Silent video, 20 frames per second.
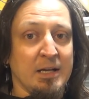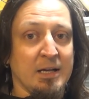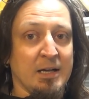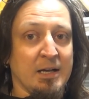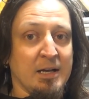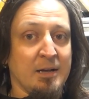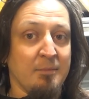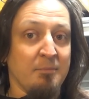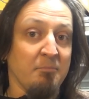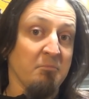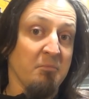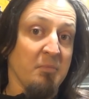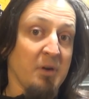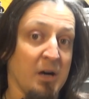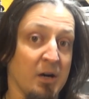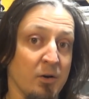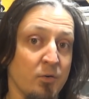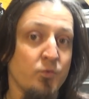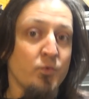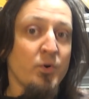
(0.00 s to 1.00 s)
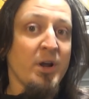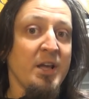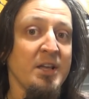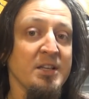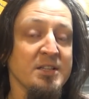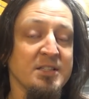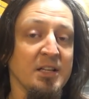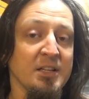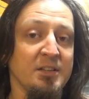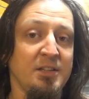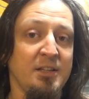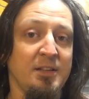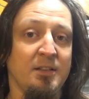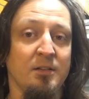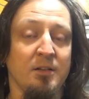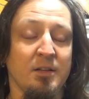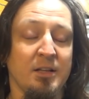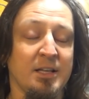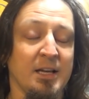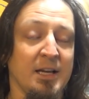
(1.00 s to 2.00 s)
I'll raise that
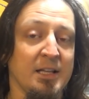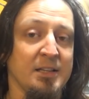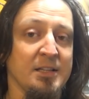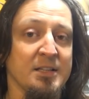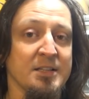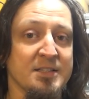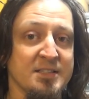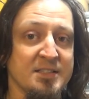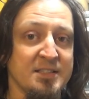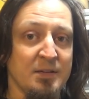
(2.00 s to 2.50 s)
needle again,